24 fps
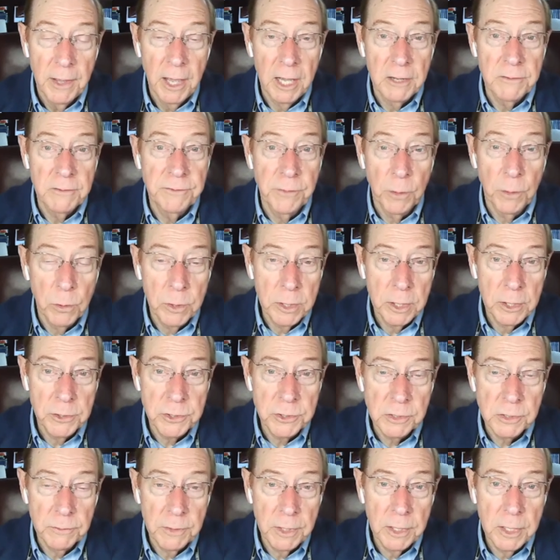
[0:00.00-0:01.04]
At four
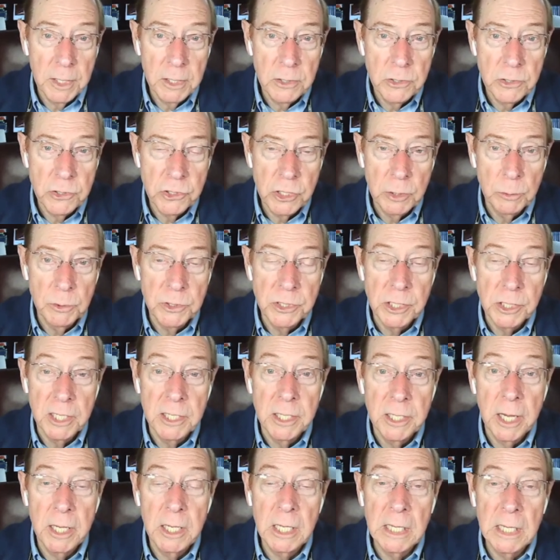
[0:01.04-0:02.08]
years of age, she would say,
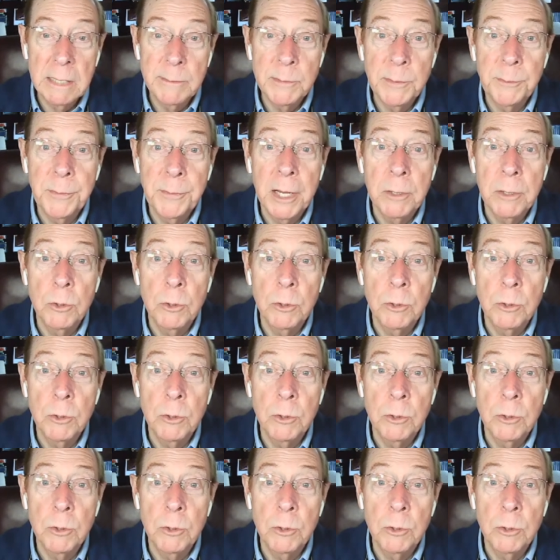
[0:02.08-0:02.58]
Daddy, come into my